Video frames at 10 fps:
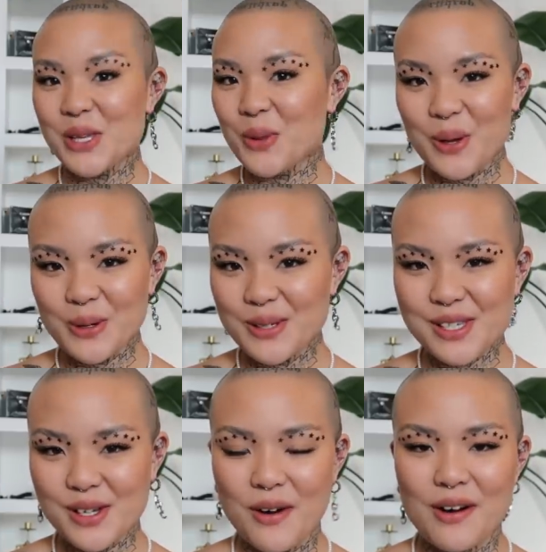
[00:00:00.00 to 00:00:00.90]
so
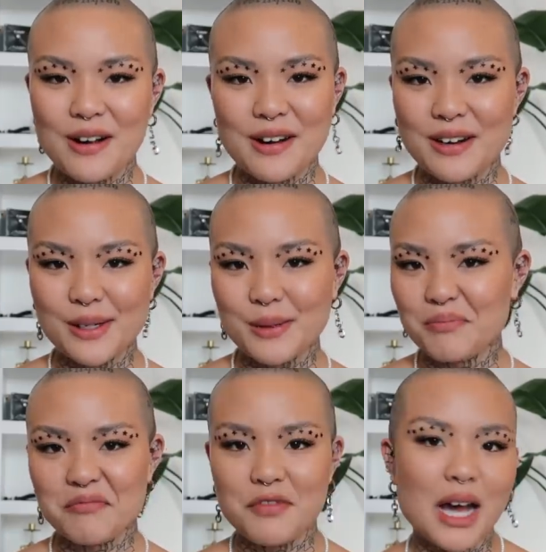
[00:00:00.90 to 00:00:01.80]
those are
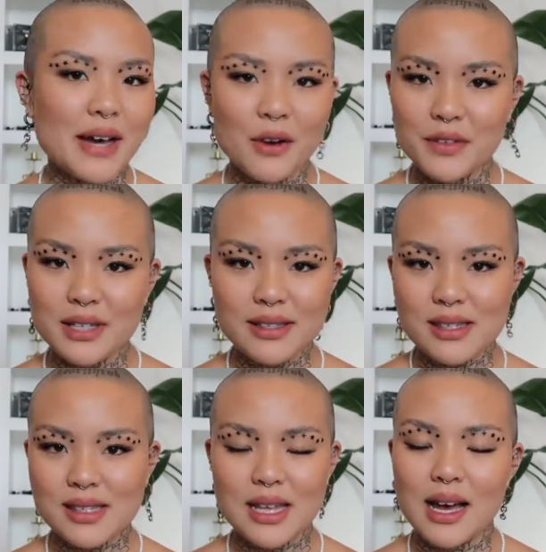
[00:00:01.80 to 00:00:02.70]
five
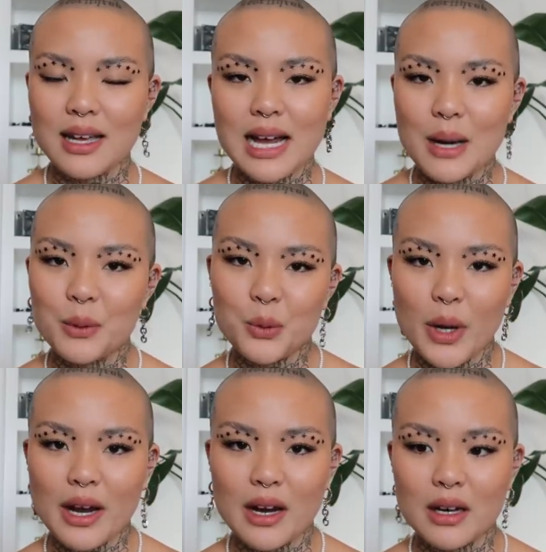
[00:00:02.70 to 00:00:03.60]
outfits that I would
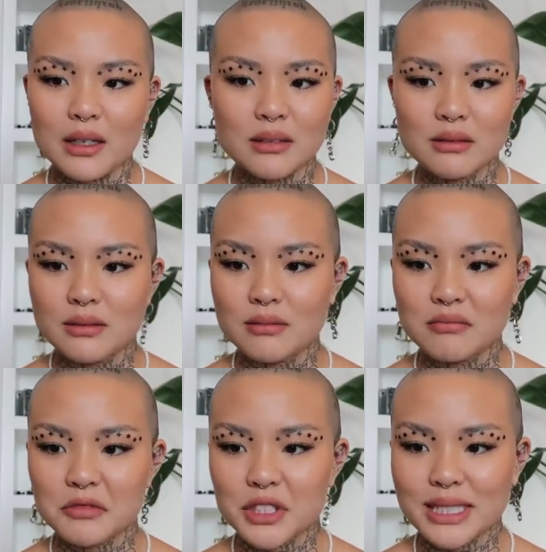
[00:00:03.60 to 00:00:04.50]
wear
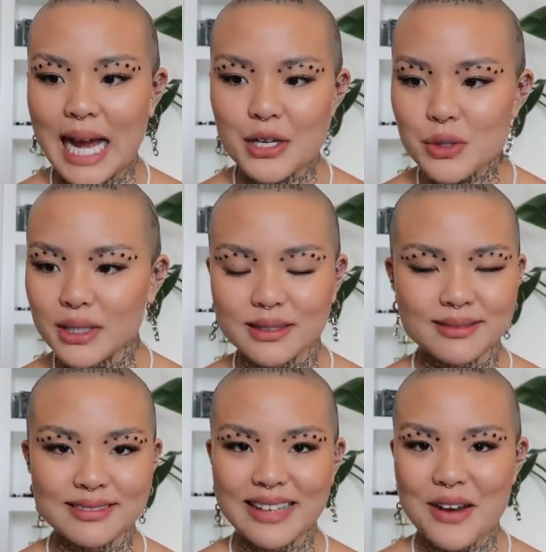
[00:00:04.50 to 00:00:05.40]
just casually
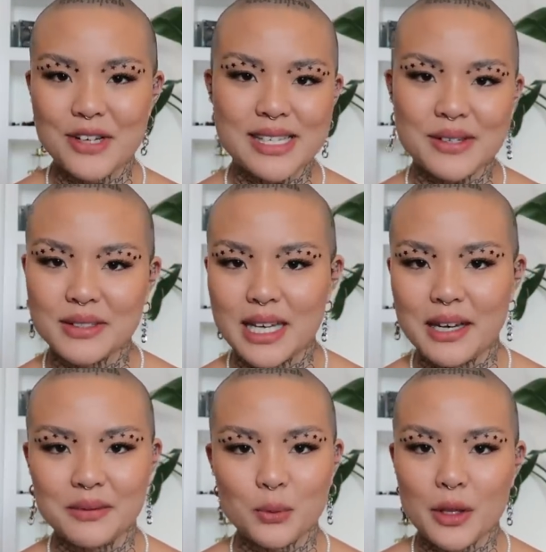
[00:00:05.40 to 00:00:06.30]
every single
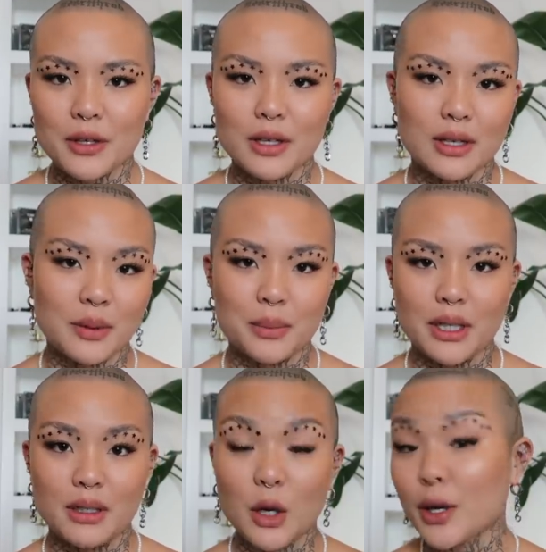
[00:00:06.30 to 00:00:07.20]
day, whether it
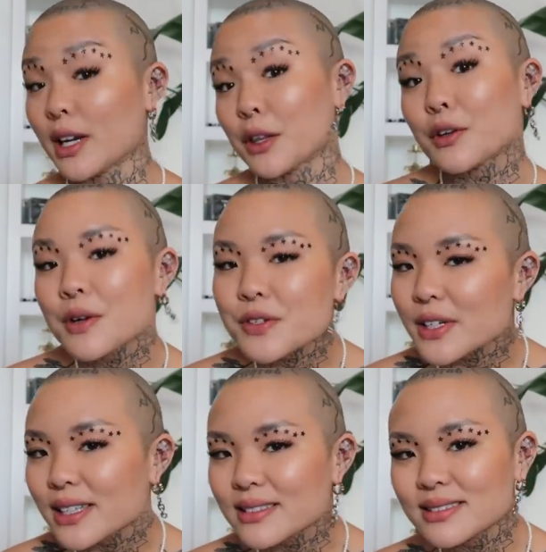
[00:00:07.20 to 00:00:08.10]
be going to get the
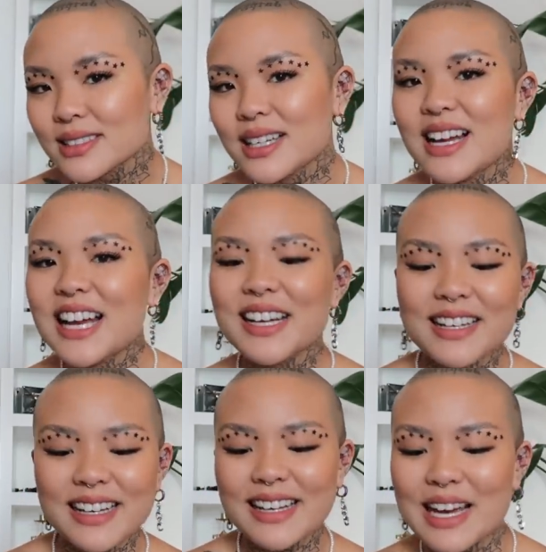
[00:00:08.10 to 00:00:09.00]
grocery,
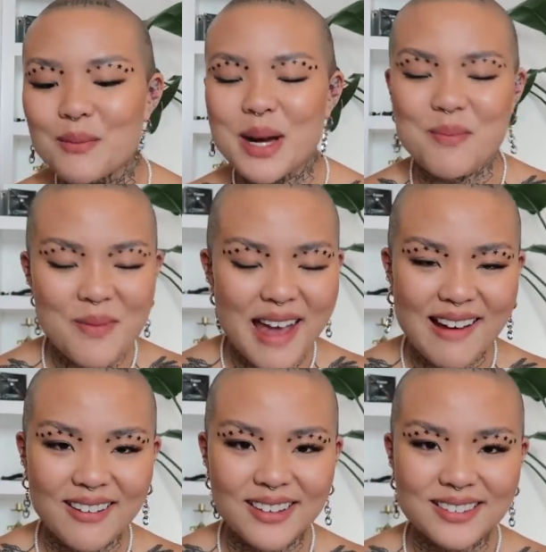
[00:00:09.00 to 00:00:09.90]
gonna get my
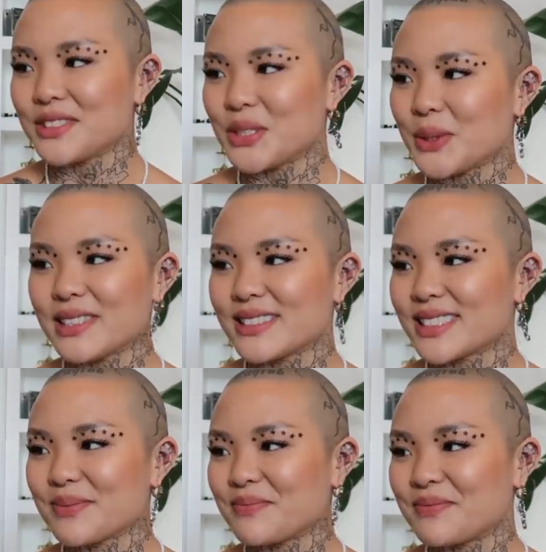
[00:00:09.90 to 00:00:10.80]
mail, doing
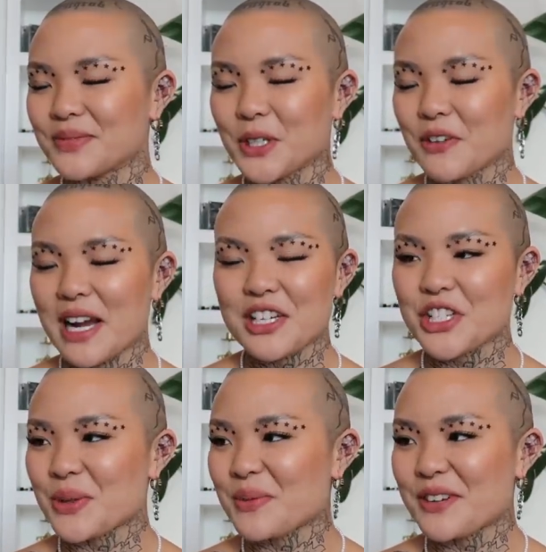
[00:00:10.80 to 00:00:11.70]
some hood rat
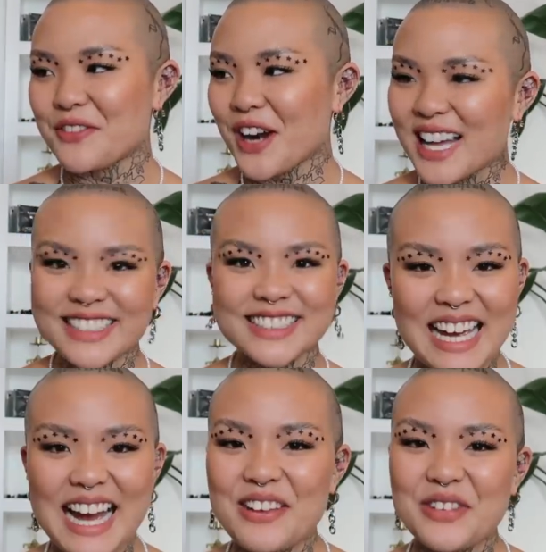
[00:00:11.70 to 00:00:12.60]
shit with my friend.
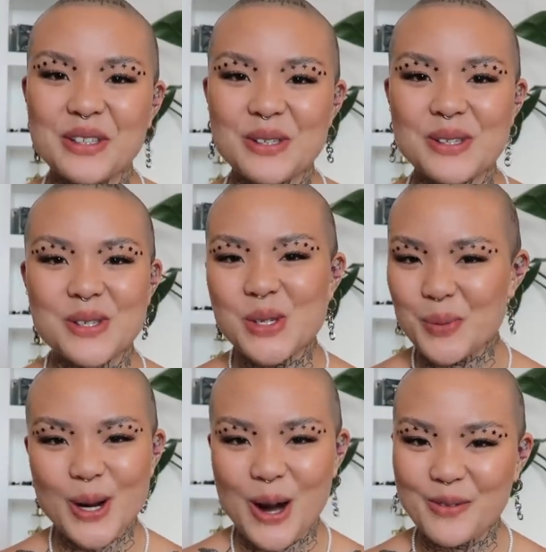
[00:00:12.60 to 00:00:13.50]
I feel
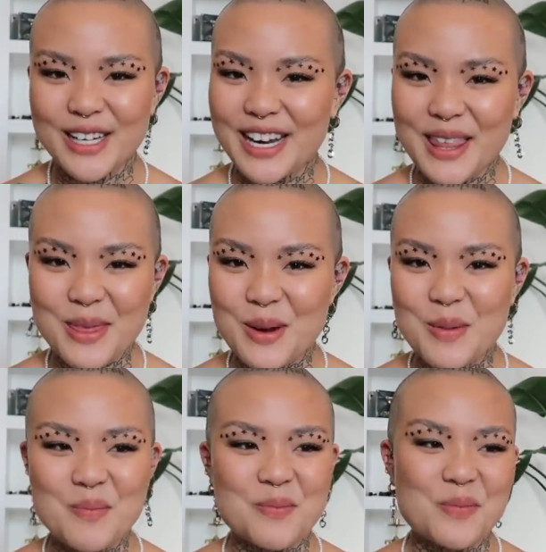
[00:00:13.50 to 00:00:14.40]
super confident in
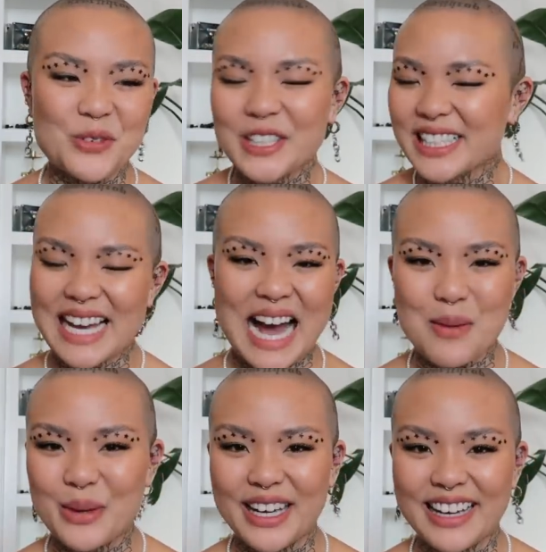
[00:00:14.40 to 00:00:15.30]
them, really
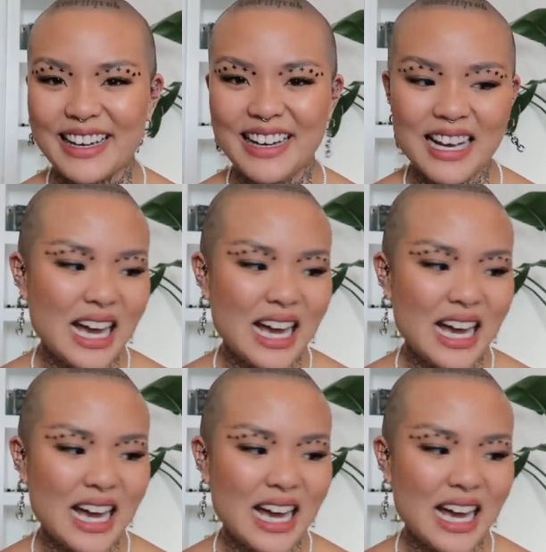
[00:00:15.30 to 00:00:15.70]
happy.